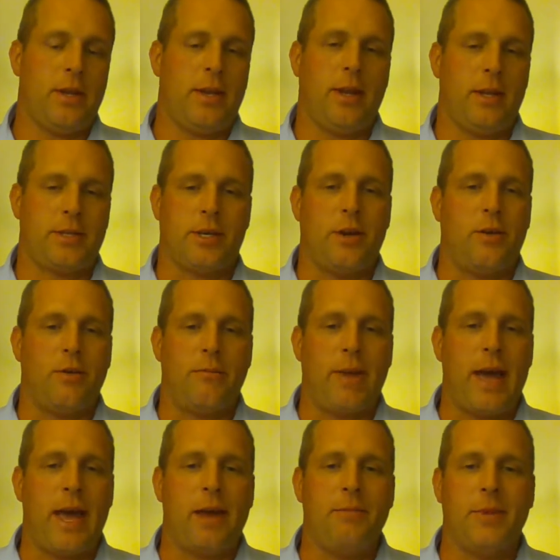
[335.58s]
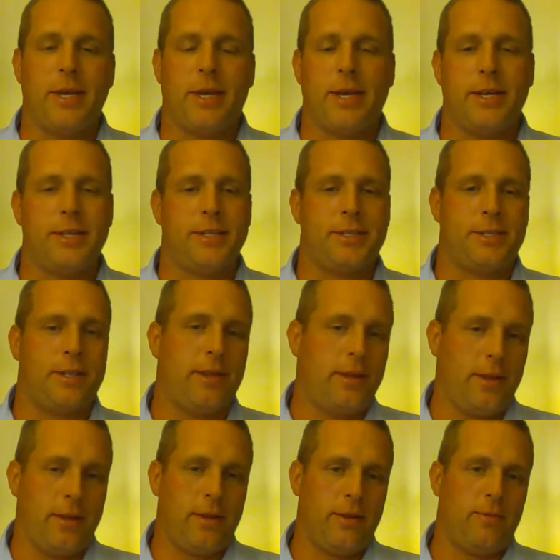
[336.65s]
it's going bad because
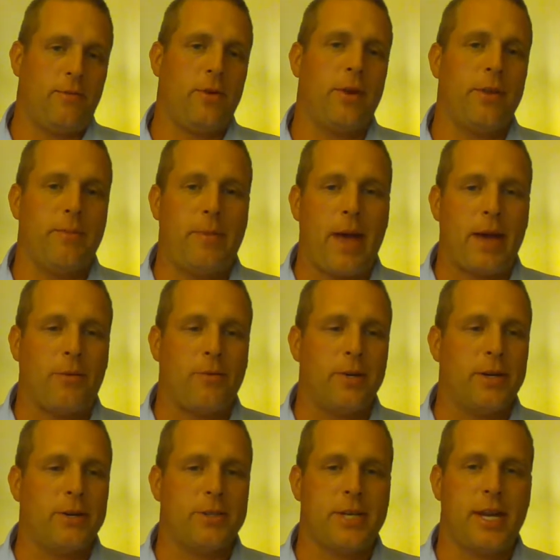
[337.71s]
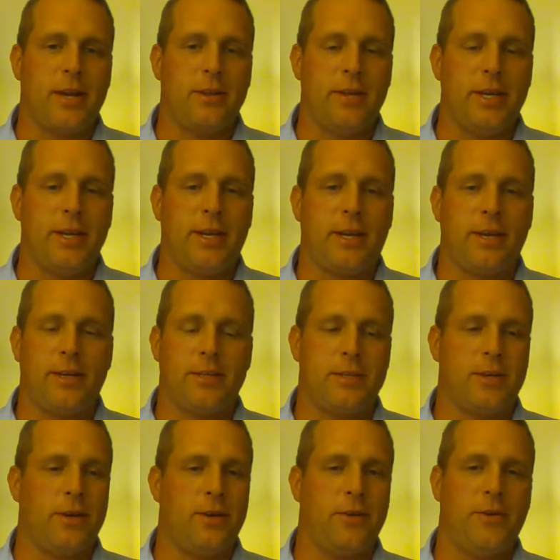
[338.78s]
one of the back windows had a leak,
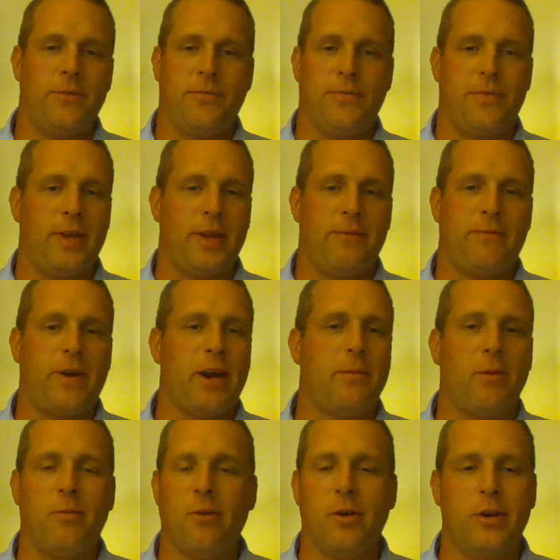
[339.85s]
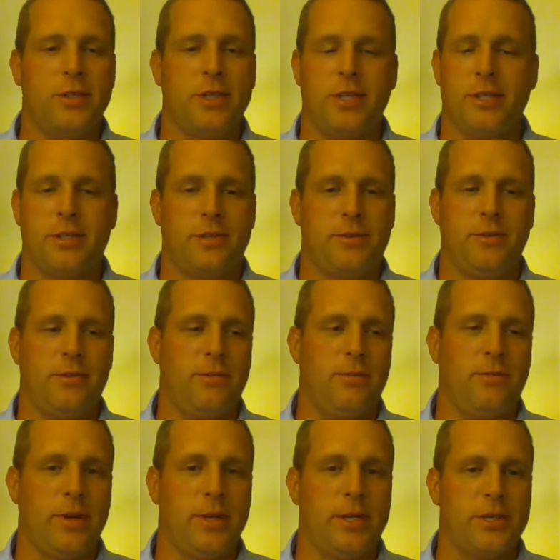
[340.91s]
so that fiberboard just
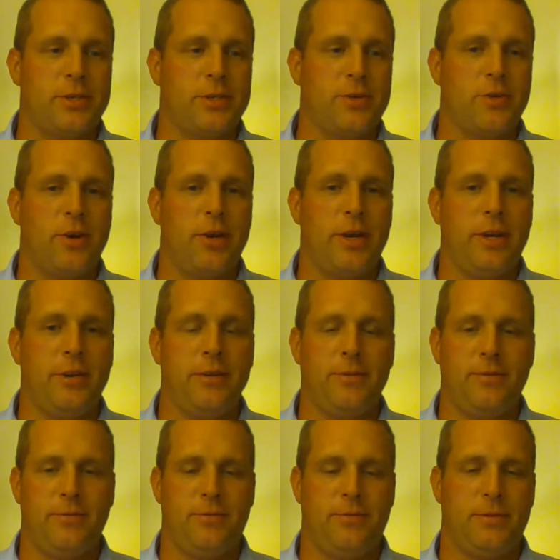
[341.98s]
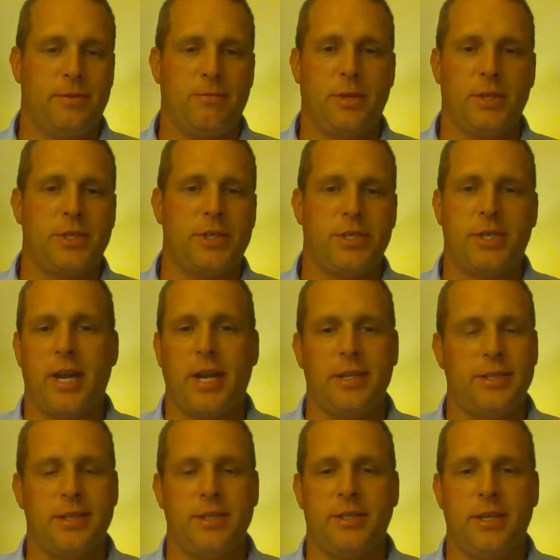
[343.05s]
went destroyed. Bunch of stains
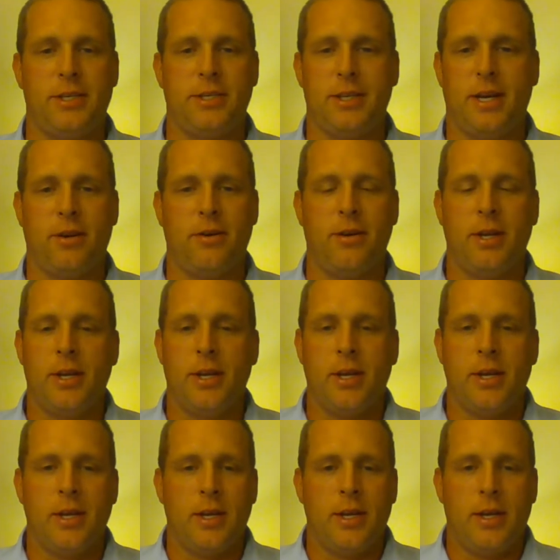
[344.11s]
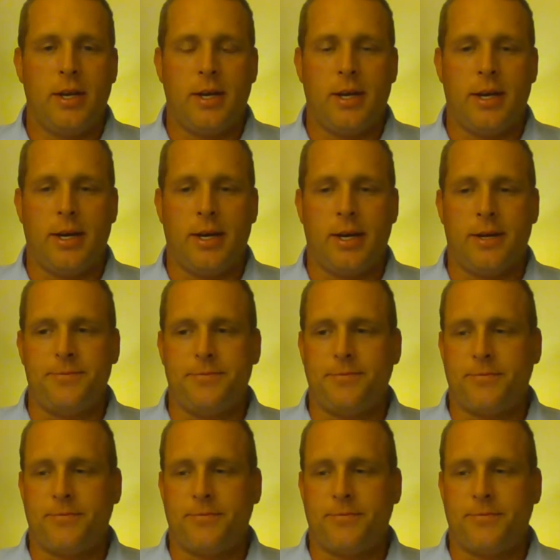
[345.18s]
in the seats now. I